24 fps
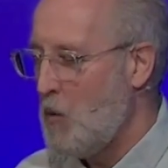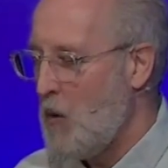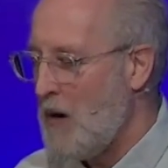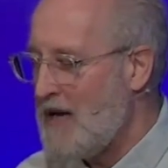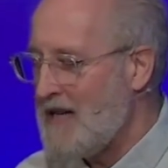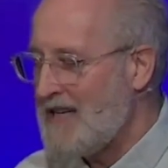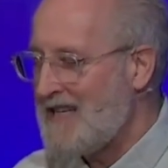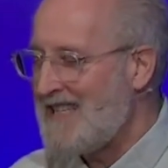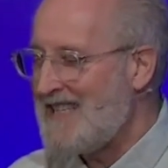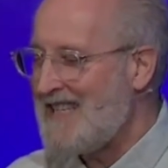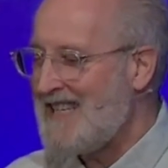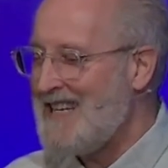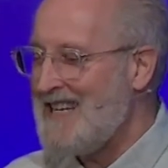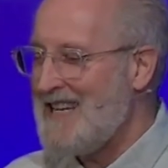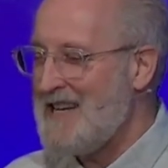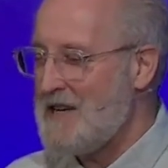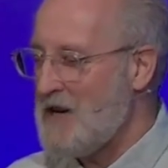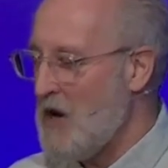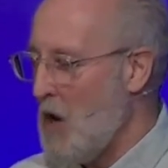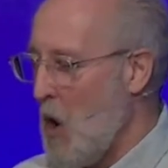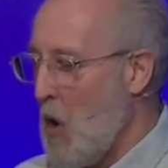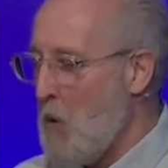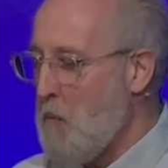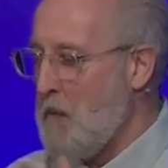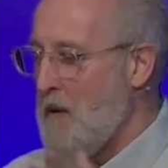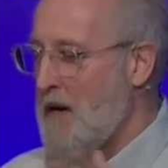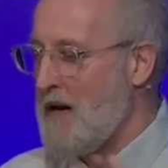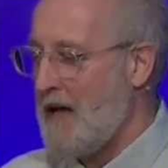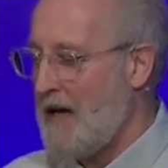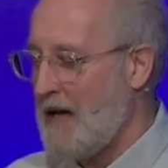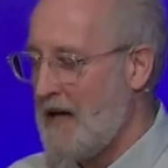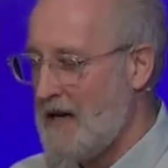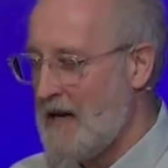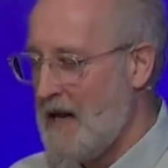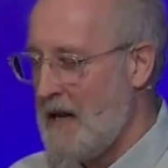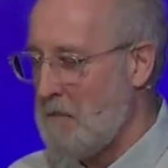We can see it
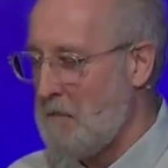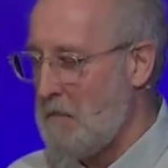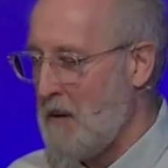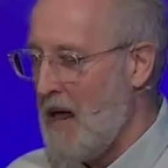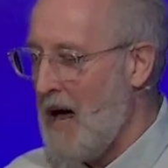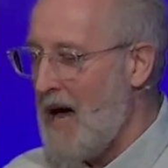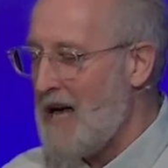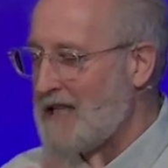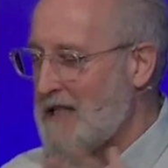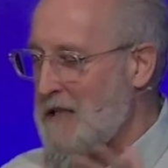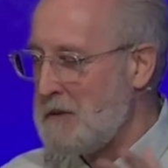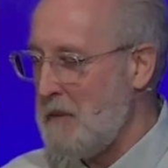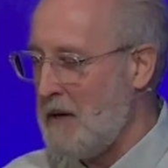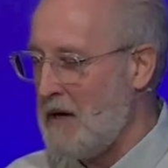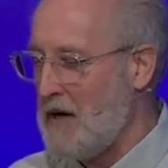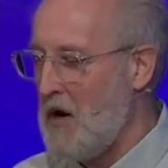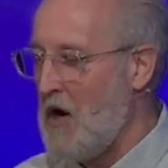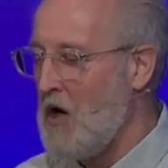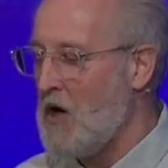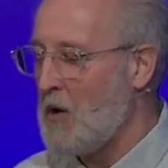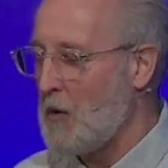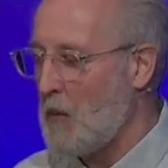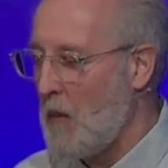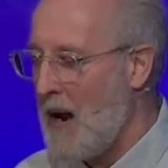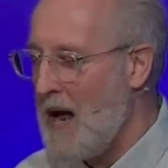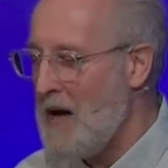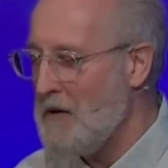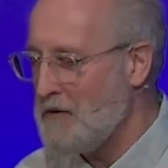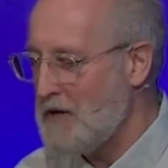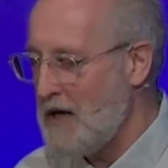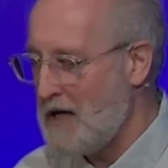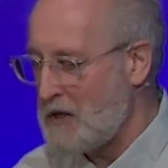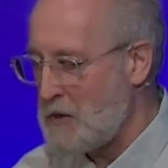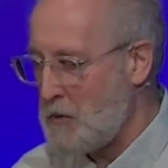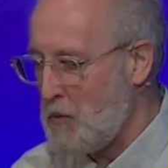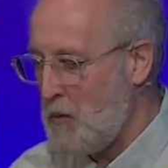opening and blossoming all
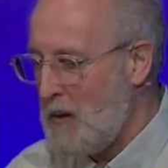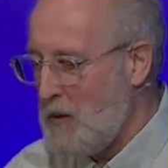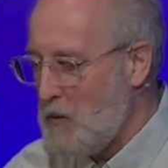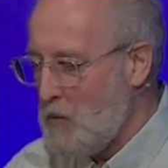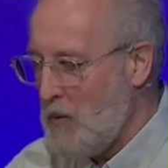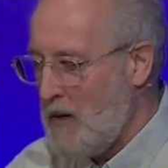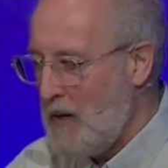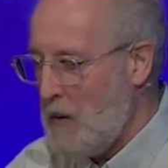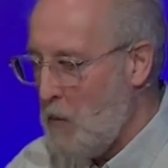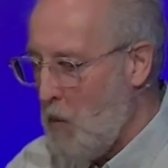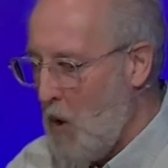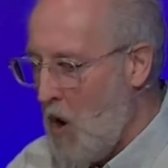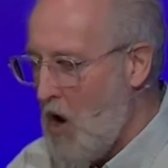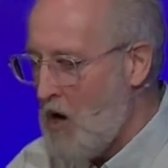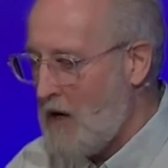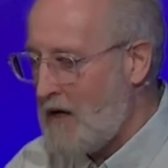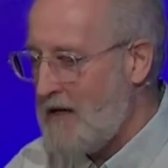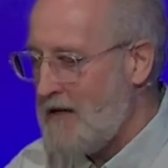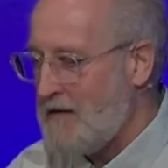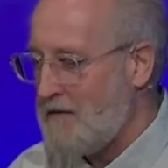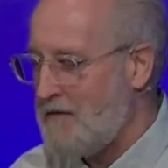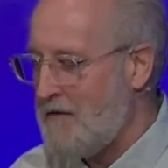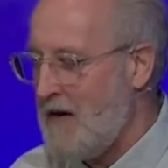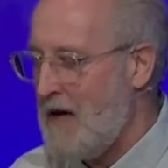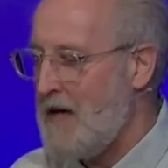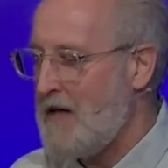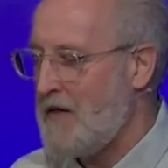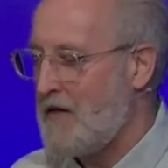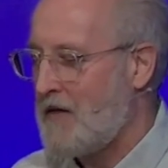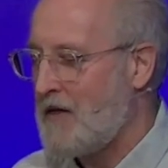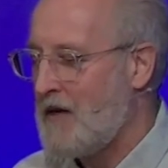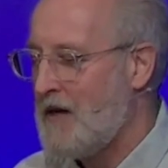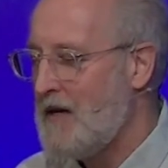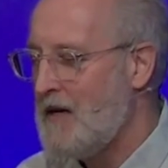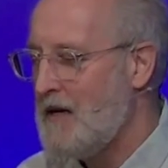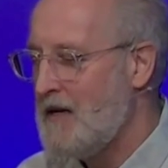around us when we walk in
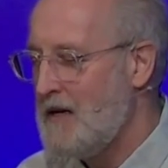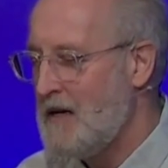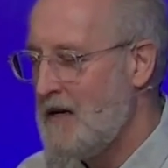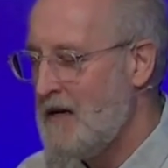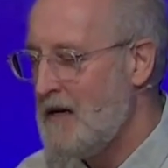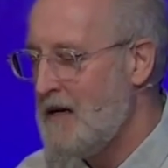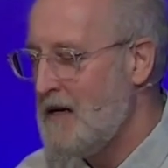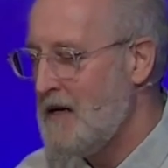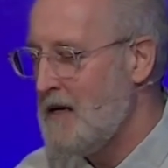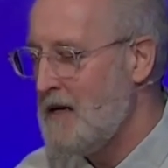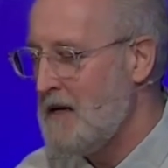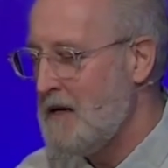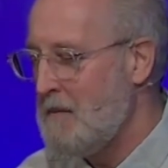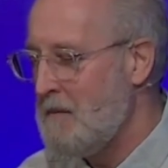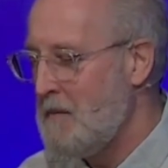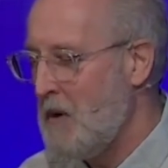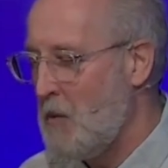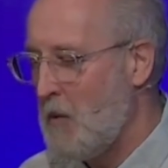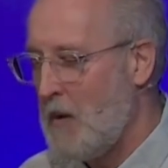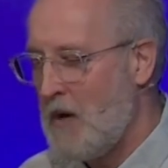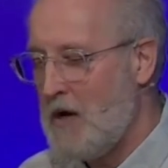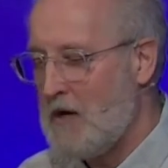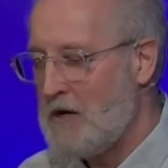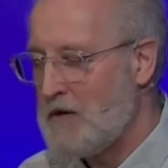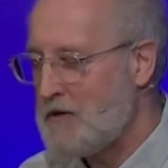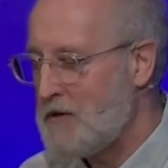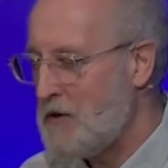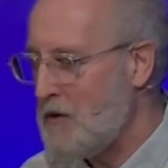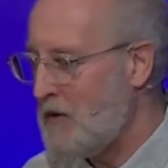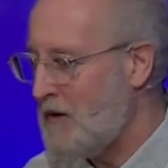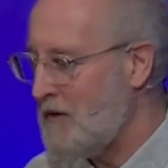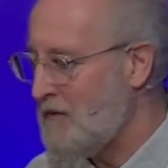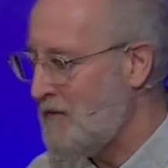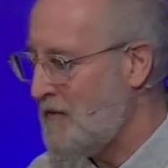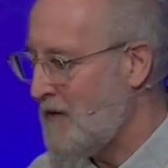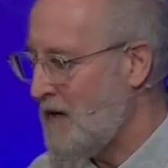faith. But we also
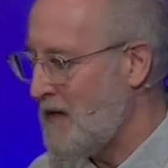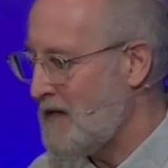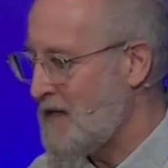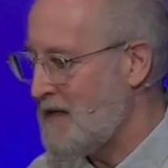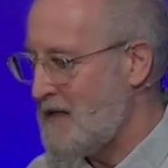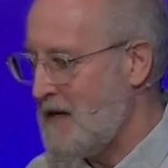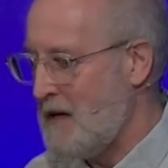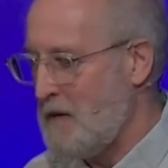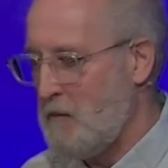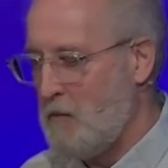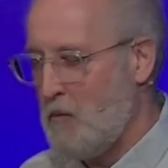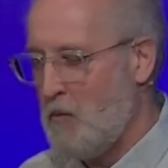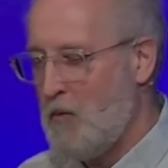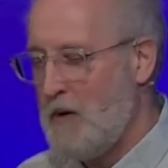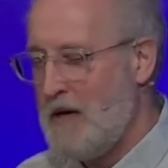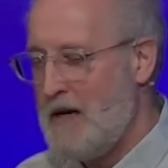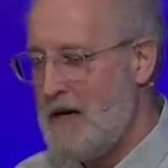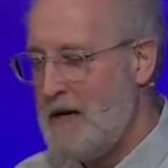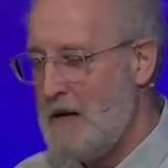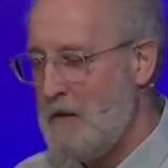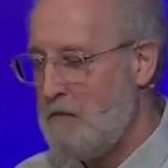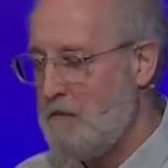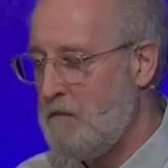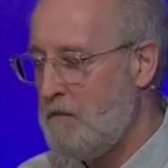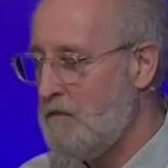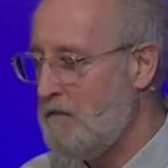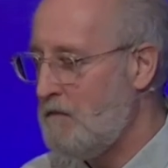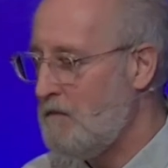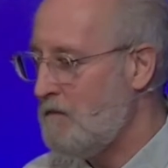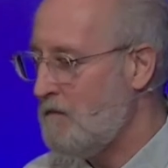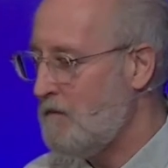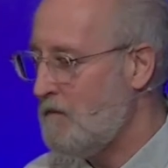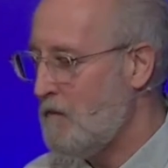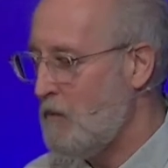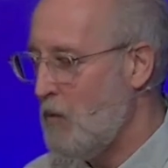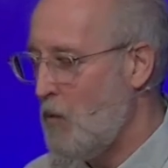confess that we
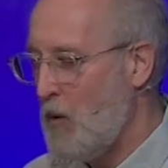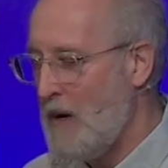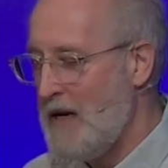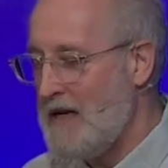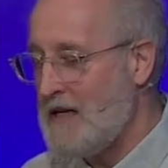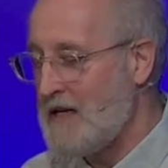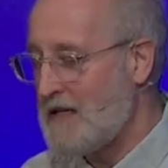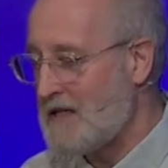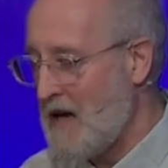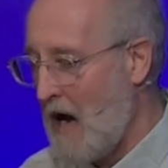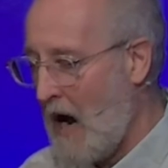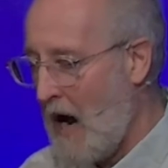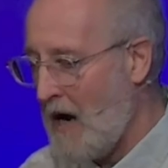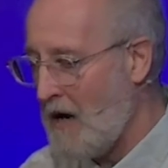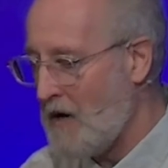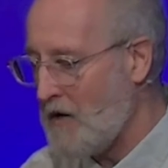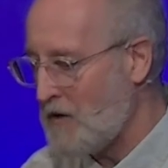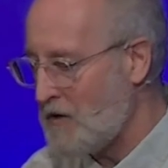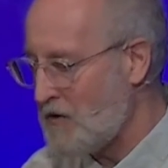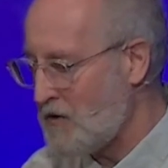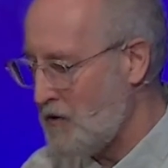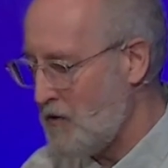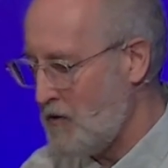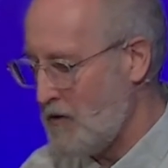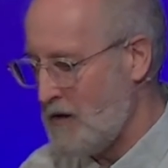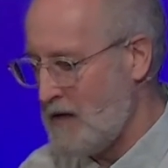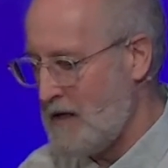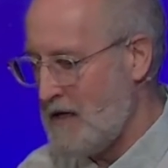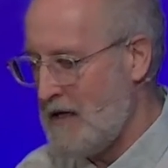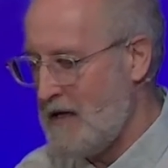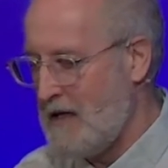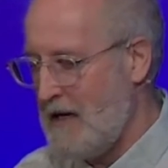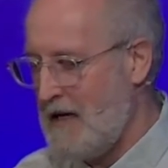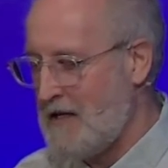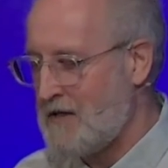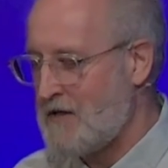desire
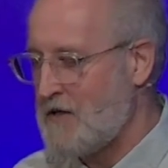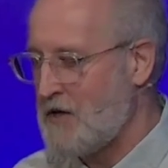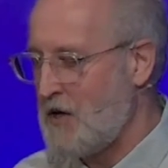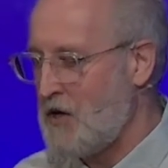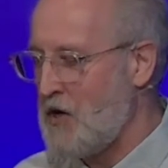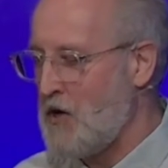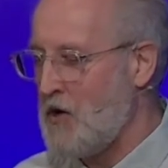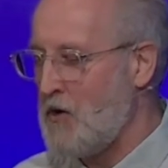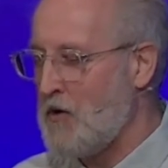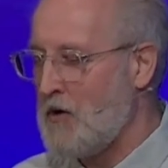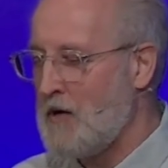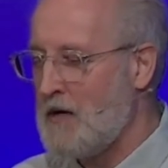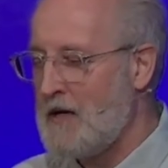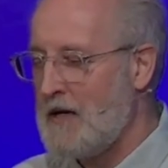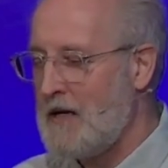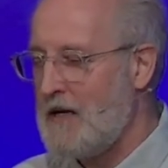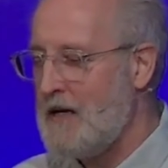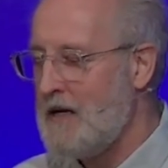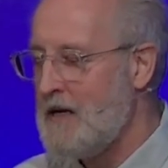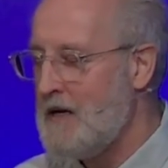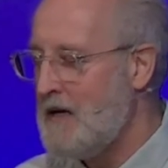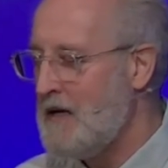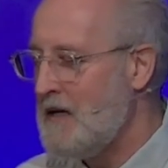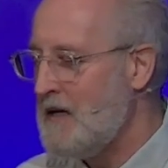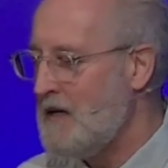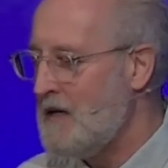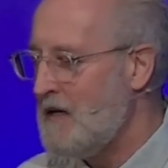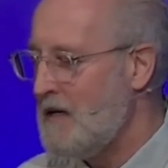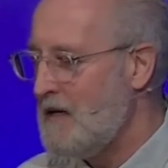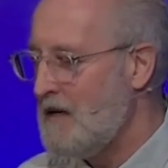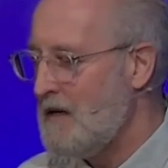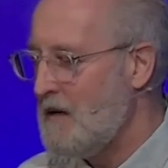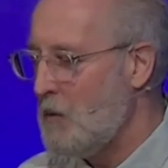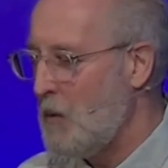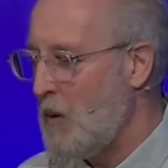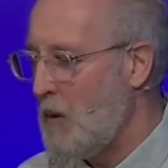certainty and security.
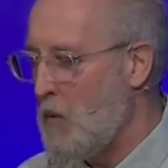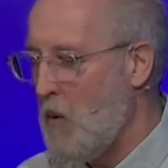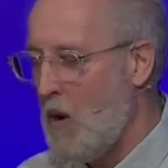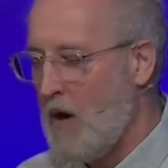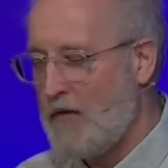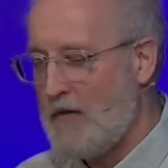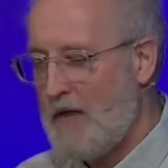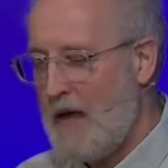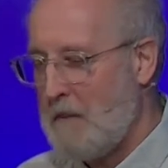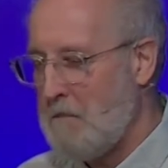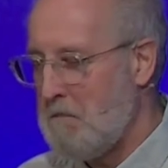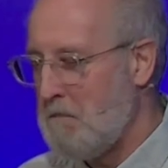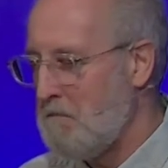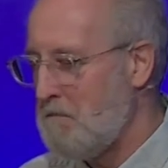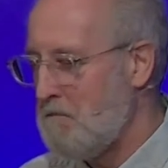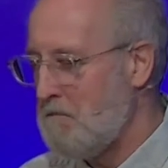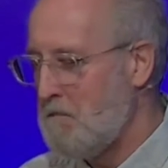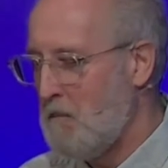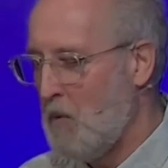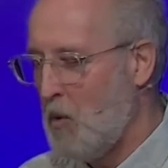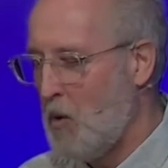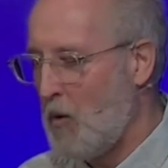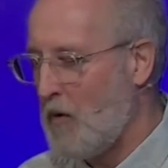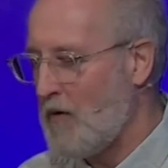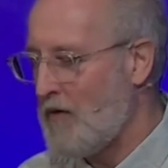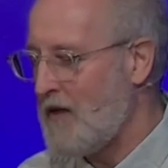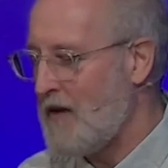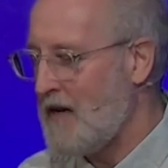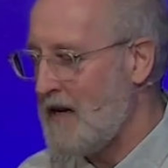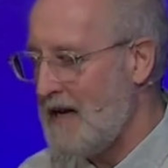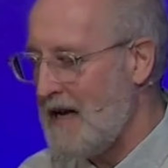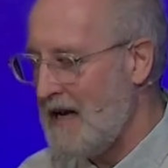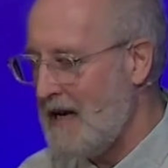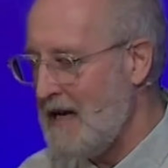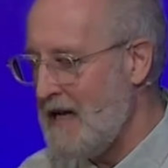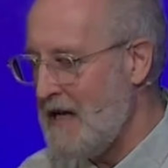We want that more
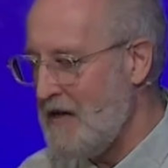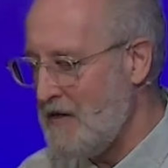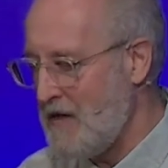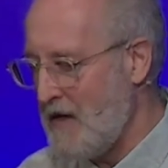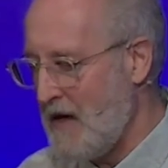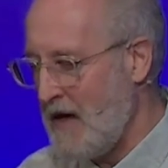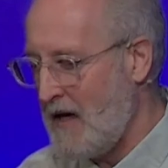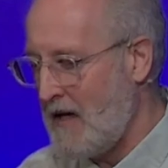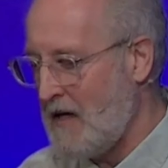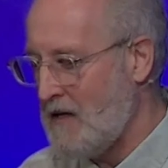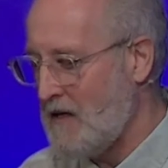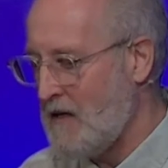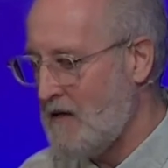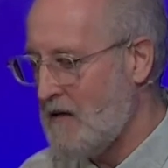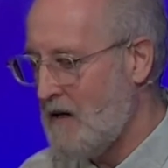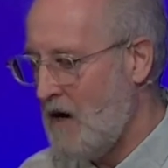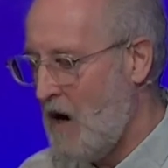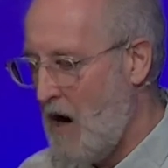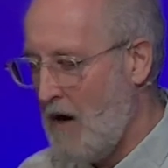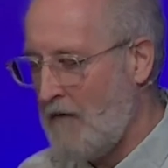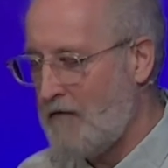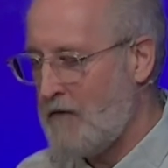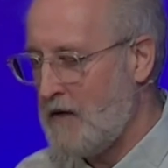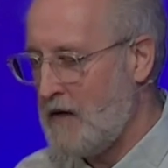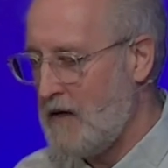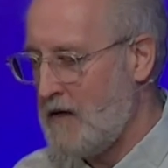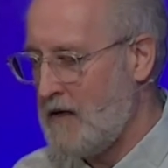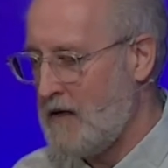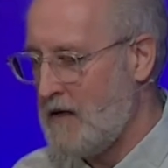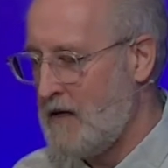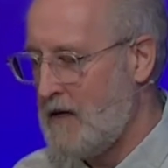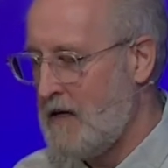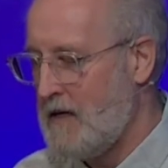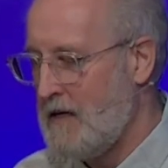than anything often.